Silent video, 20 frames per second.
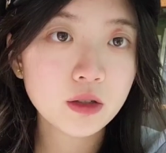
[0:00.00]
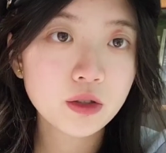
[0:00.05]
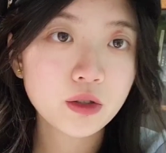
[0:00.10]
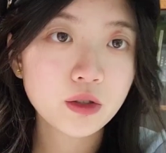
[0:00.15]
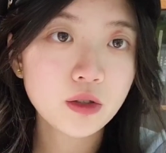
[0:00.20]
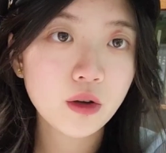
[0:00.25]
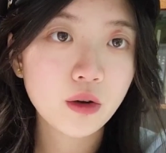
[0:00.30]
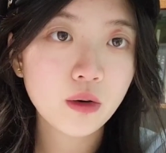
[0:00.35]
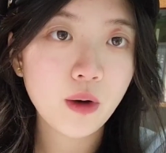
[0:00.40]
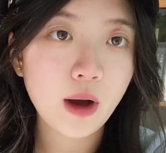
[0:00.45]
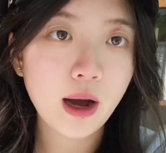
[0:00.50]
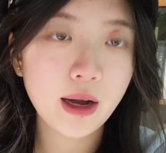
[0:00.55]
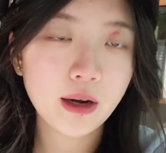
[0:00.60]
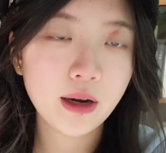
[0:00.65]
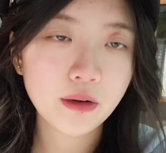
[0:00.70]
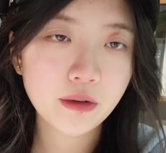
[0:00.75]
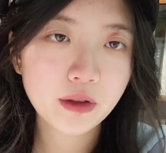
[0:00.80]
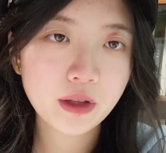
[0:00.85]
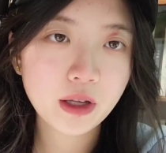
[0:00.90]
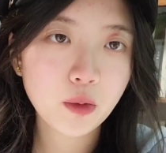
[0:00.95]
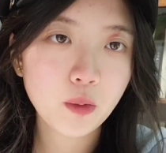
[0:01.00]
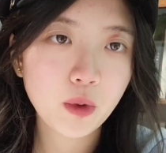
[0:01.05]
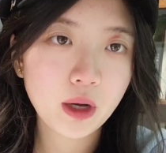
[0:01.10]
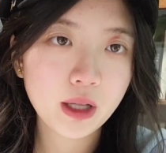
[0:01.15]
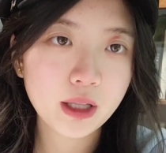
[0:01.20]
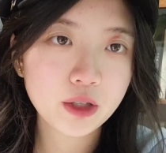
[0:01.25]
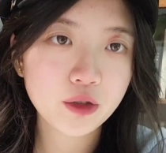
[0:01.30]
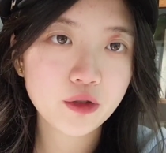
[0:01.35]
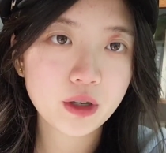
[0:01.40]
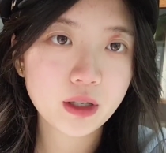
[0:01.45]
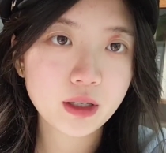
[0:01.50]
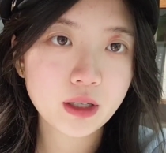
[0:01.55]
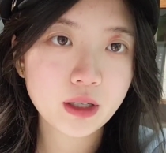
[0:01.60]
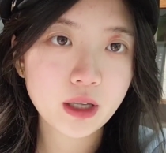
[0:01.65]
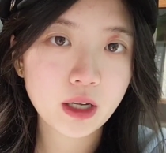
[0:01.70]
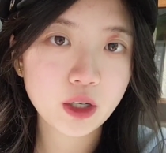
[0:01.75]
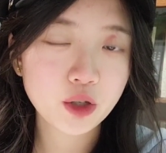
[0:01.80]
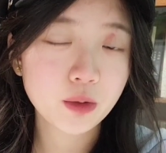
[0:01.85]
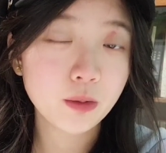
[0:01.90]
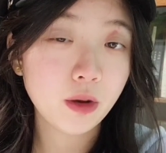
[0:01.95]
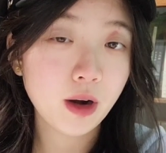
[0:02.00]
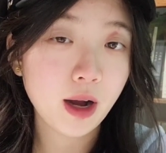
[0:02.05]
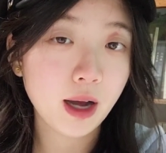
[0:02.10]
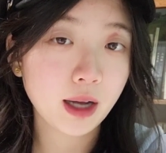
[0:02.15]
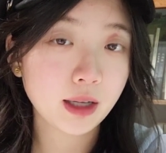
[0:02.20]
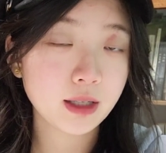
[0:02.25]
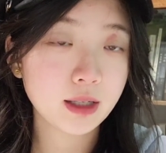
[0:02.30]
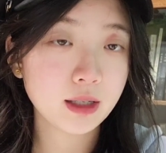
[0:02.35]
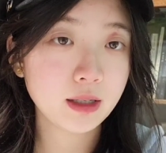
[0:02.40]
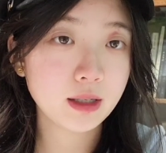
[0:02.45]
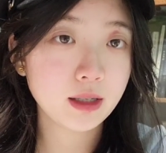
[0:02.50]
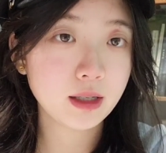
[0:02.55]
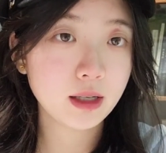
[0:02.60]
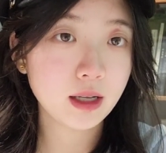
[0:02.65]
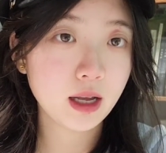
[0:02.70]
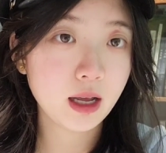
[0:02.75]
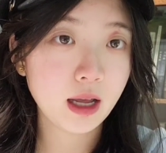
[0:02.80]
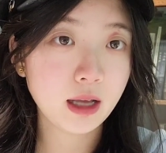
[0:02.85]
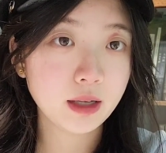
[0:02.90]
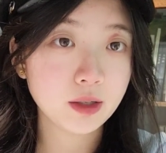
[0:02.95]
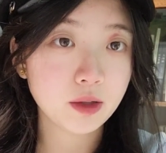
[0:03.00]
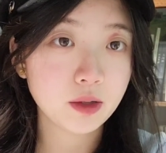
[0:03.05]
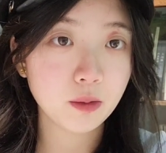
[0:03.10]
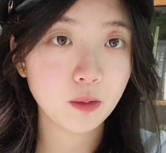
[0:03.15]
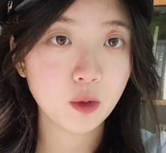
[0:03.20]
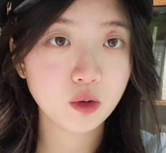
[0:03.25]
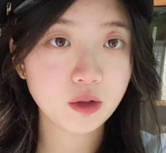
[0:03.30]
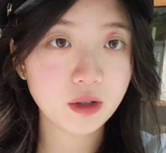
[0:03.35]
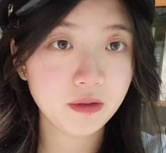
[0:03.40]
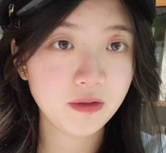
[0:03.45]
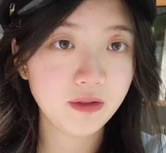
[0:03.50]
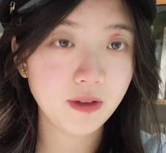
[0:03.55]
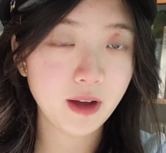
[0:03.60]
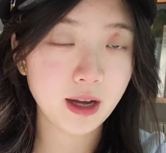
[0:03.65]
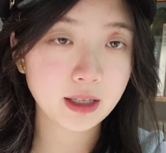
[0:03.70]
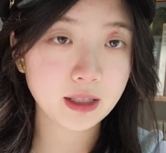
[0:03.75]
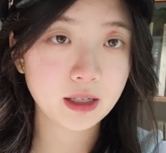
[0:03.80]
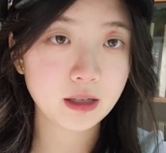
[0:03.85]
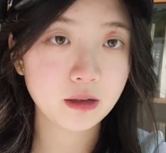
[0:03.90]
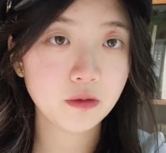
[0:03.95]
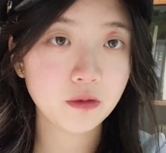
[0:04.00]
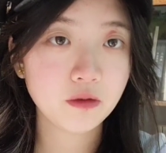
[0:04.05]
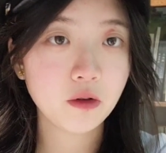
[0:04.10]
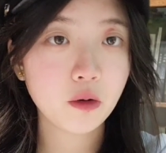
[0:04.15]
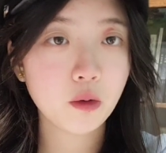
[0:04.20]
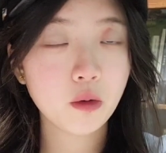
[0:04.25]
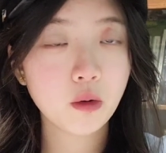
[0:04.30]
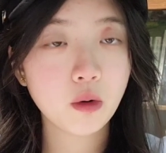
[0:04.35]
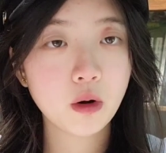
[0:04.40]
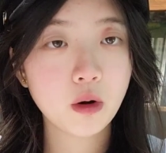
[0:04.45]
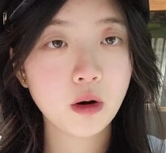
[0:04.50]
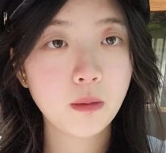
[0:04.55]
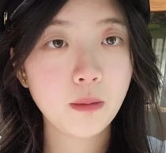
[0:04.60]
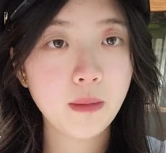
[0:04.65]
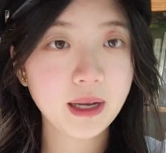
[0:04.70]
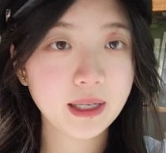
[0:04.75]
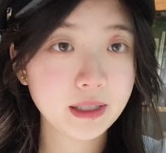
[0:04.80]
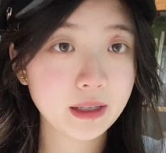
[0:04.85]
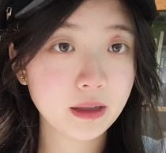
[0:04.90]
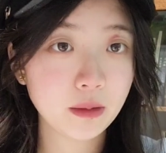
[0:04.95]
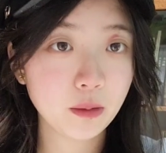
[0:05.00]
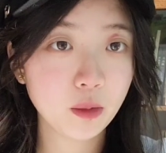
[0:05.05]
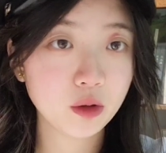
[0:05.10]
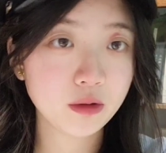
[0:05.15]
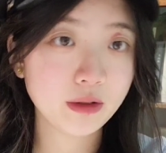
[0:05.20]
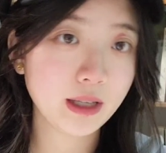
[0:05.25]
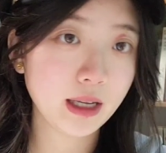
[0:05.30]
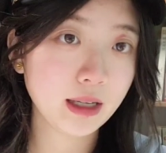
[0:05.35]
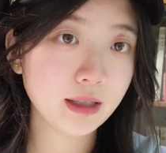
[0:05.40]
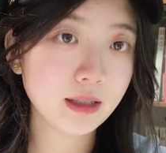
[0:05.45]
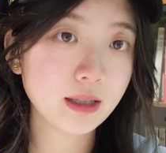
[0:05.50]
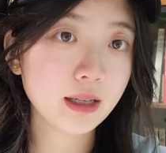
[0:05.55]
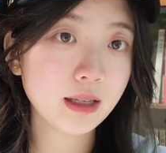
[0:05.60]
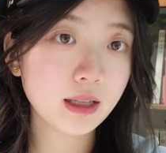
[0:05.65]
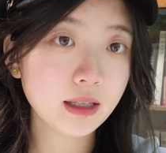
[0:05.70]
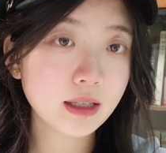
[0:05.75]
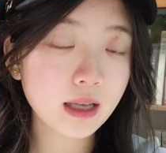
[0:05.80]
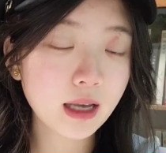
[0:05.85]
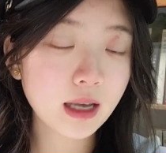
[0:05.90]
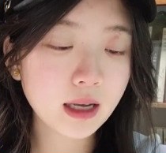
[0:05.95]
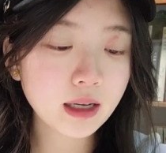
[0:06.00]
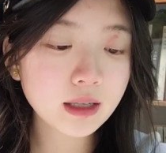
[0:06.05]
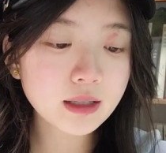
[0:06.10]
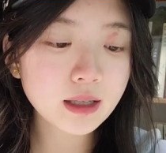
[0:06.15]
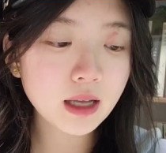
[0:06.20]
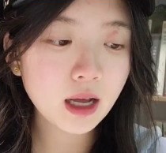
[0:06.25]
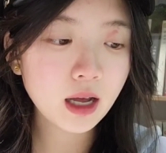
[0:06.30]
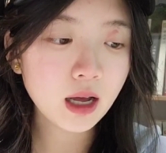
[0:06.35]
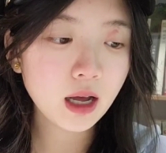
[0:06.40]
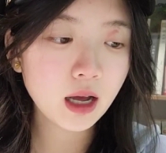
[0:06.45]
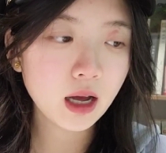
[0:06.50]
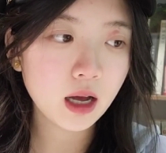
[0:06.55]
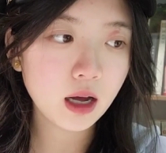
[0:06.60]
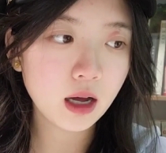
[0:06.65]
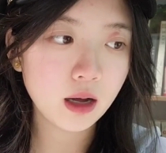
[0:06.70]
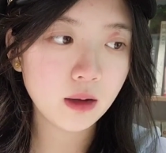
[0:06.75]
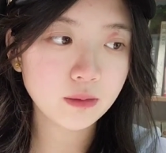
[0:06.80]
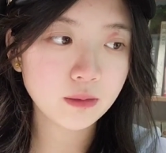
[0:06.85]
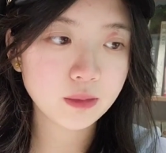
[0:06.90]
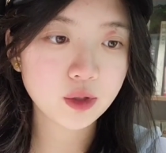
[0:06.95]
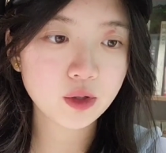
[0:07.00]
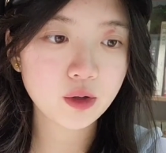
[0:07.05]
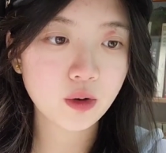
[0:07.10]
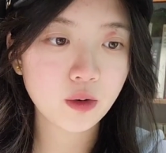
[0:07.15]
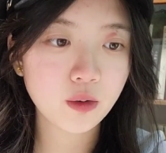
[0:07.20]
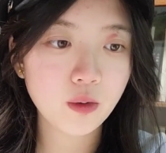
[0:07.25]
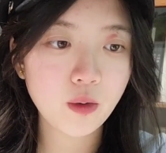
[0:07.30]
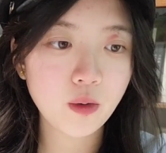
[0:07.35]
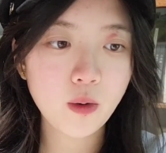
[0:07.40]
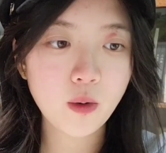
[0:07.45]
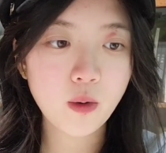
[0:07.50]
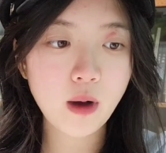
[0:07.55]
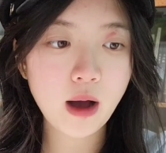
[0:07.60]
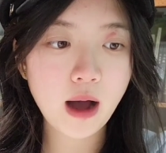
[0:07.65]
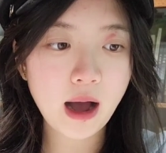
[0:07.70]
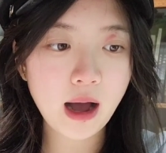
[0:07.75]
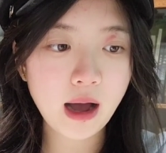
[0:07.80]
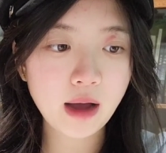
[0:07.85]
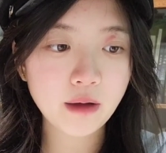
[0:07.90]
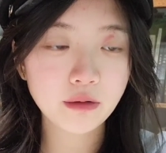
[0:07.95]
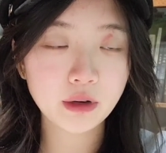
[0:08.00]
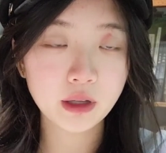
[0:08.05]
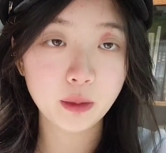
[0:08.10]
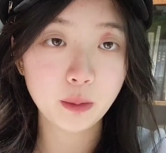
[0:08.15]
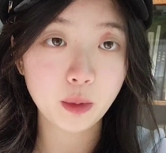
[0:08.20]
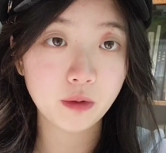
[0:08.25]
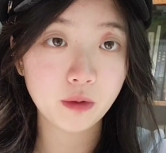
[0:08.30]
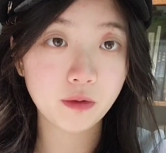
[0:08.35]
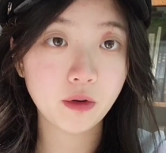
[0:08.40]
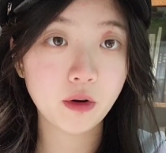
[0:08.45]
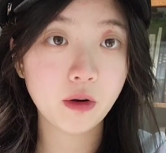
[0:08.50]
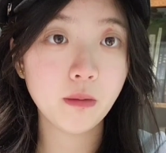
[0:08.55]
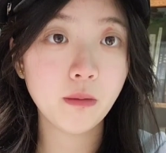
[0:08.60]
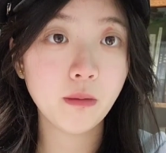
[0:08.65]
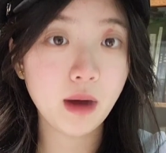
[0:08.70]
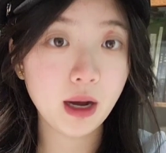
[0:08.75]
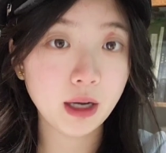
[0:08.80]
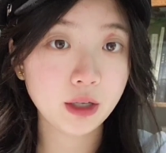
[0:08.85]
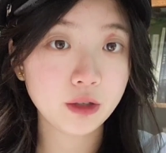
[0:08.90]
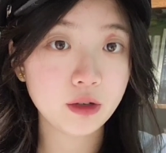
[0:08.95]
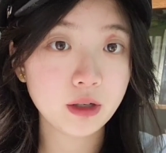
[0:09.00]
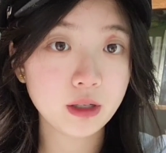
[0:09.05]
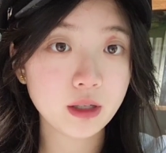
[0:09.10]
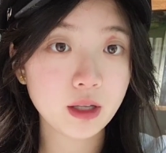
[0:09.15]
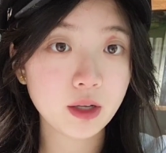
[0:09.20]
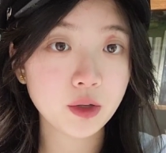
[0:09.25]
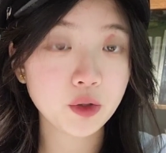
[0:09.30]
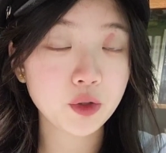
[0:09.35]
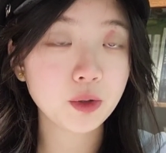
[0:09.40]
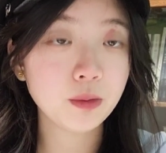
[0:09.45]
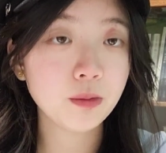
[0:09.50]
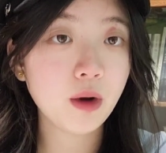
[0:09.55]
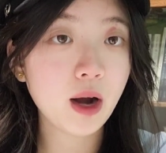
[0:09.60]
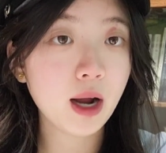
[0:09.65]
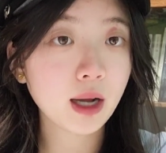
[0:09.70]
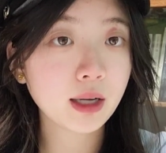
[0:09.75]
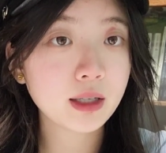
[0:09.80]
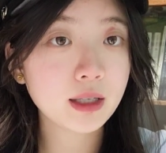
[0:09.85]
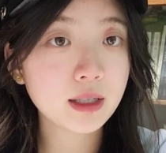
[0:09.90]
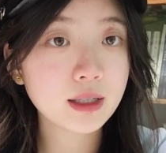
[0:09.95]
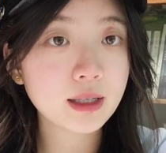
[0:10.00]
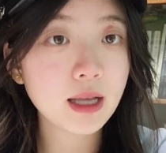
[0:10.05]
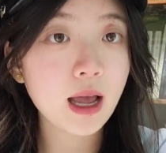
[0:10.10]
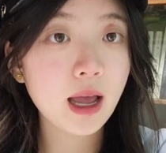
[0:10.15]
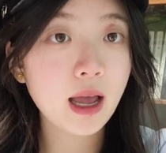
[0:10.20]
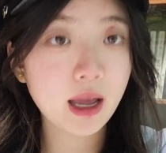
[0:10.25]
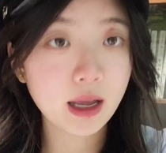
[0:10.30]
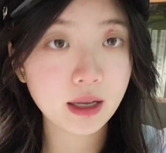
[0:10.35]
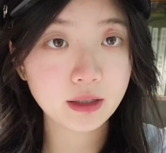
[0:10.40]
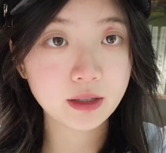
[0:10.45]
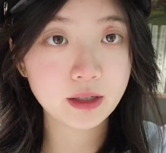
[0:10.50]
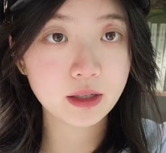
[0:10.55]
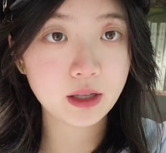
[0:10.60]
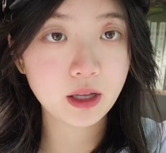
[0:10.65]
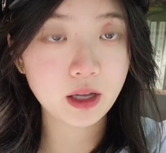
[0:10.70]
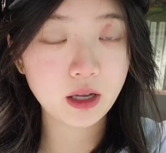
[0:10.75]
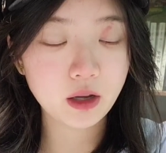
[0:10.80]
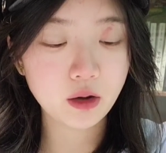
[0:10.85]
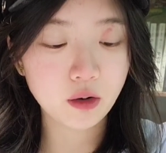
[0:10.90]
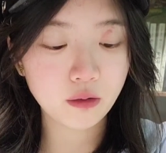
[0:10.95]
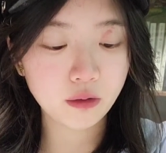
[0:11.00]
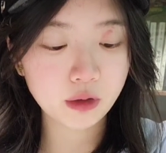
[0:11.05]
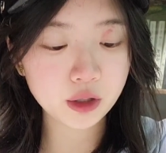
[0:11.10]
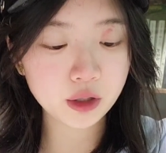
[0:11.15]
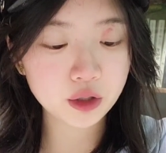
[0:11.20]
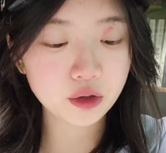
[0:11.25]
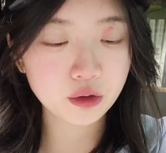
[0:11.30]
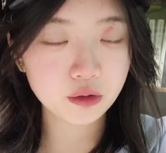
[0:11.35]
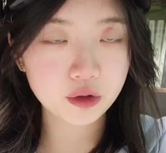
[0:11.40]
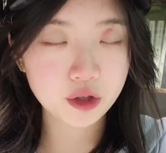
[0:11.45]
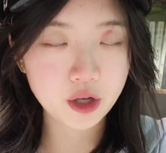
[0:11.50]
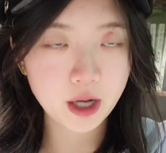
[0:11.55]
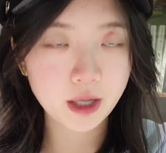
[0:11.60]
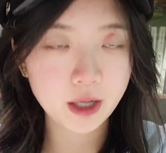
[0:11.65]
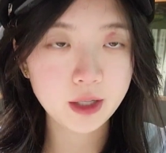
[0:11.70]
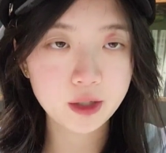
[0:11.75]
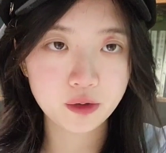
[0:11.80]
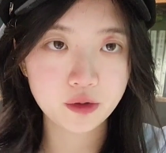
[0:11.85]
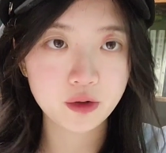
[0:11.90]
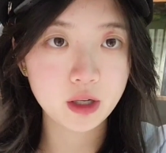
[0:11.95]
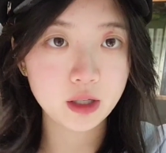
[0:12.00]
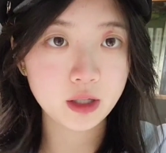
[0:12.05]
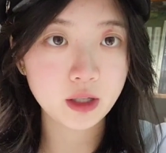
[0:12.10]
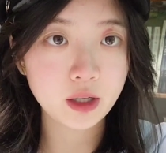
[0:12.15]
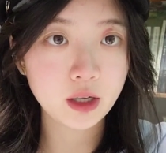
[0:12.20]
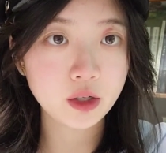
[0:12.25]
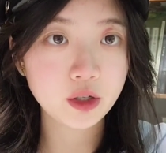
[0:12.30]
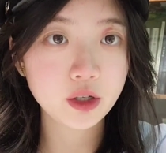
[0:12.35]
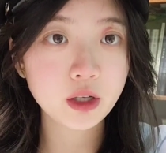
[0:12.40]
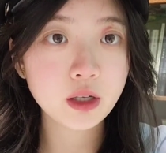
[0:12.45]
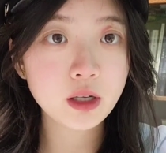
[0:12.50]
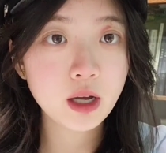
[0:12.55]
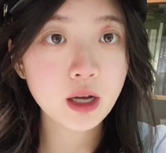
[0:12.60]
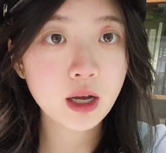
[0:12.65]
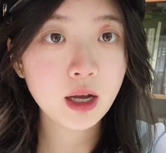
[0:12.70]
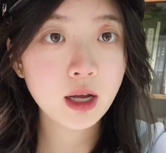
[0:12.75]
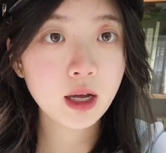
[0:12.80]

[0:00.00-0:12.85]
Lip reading: So I don't think Wiley's translation practice is the most effective or makes the most sense in this case. So I really prefer my translation practice and the original Chinese translation.